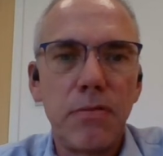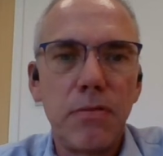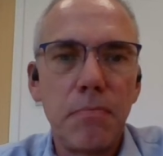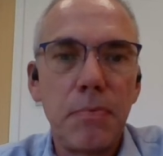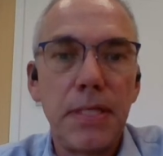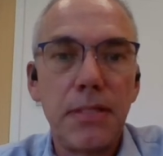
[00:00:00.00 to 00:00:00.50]

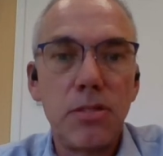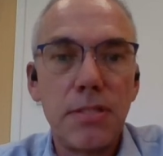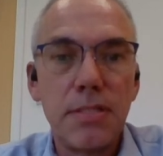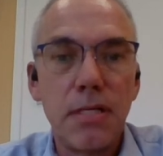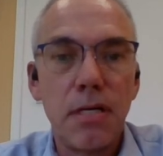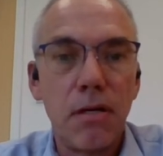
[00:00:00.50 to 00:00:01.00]
whether
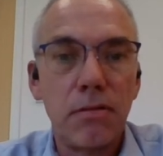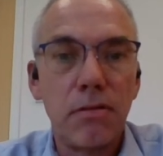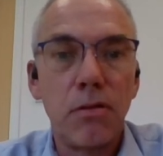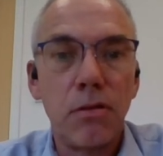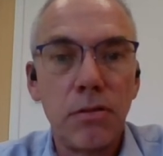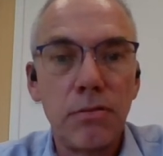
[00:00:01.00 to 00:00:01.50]
patients
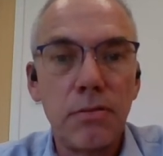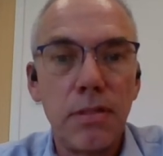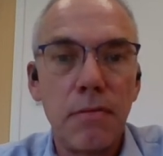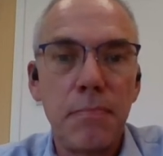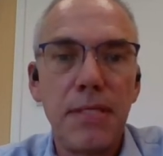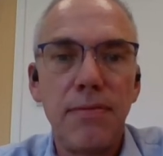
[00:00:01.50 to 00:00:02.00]
are on
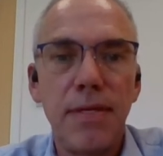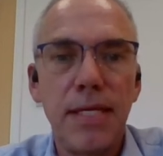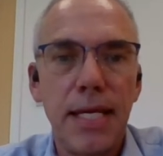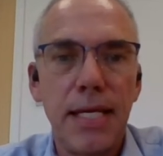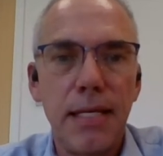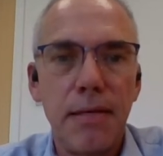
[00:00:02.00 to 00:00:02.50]
a
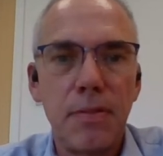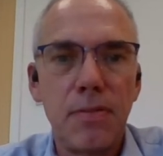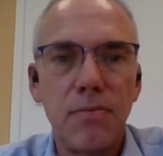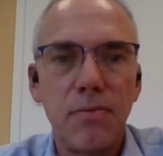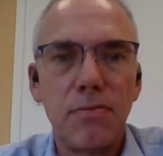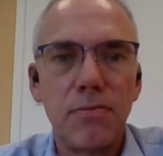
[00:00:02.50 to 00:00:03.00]
BTK
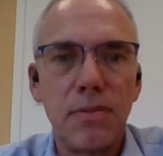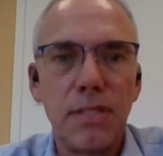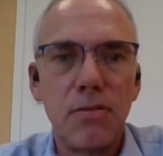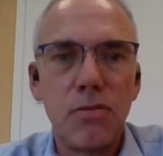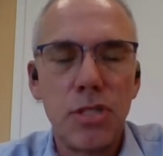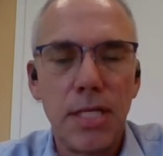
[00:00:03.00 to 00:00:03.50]
inhibitor
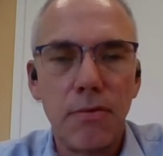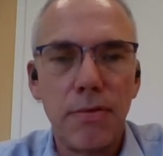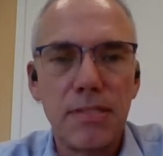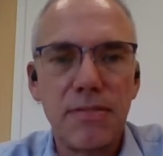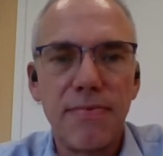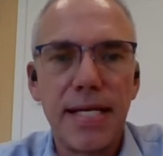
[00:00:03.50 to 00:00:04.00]
than the
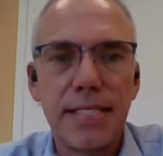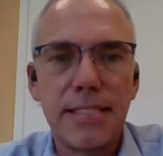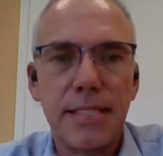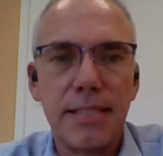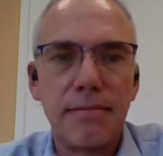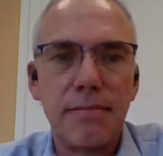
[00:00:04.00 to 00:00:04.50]
Shingrix
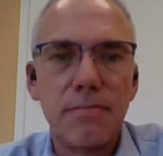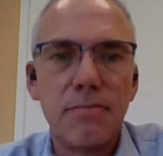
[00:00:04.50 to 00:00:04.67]
vaccine.